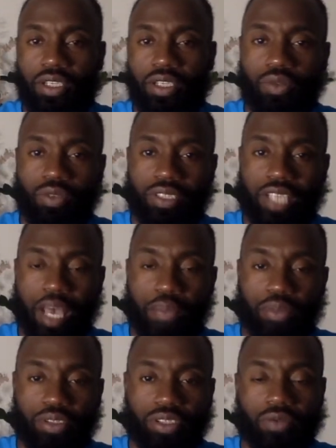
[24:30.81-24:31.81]
what's happened
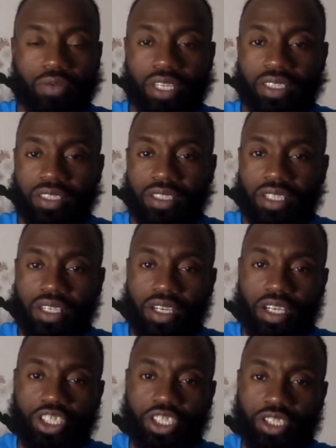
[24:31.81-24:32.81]
to us, our
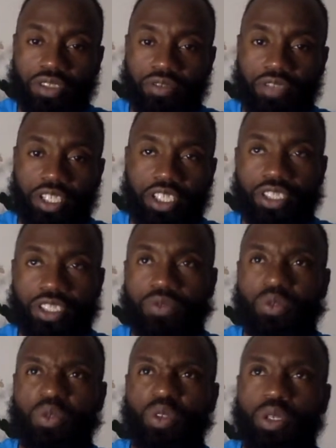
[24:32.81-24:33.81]
generational
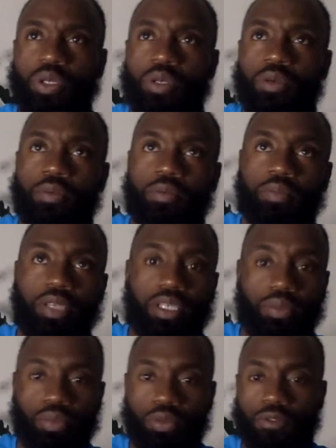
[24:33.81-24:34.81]

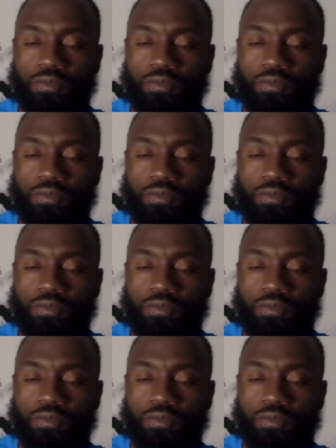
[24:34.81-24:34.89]
people